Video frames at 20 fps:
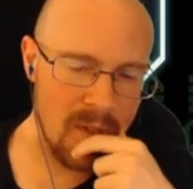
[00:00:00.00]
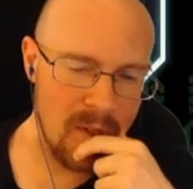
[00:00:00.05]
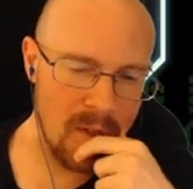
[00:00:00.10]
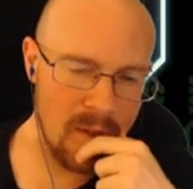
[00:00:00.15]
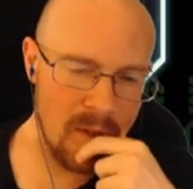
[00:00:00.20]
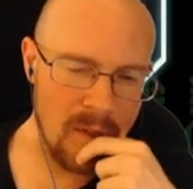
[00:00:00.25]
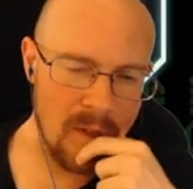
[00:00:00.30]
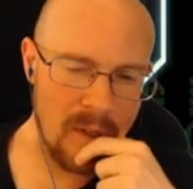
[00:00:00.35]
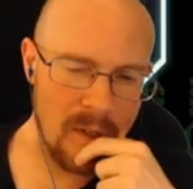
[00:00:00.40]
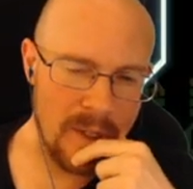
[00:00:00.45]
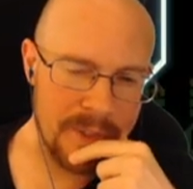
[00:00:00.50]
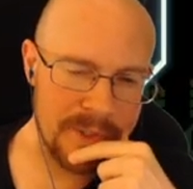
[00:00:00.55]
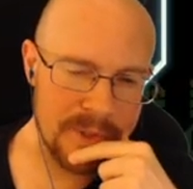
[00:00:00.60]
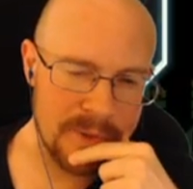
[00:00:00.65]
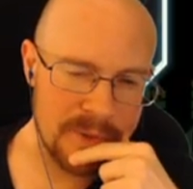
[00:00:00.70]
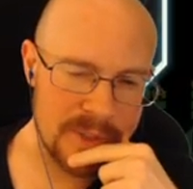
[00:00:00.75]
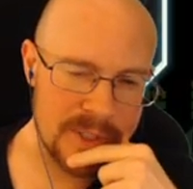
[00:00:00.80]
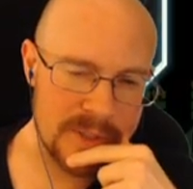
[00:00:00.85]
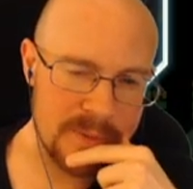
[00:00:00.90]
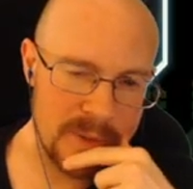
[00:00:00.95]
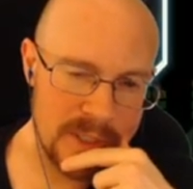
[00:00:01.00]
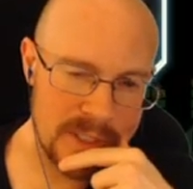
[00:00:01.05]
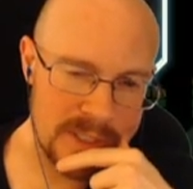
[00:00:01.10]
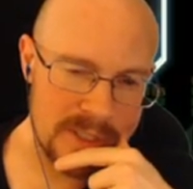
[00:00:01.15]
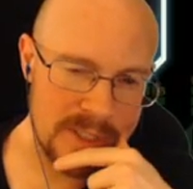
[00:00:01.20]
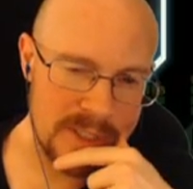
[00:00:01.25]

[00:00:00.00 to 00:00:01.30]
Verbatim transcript: Uh, yours was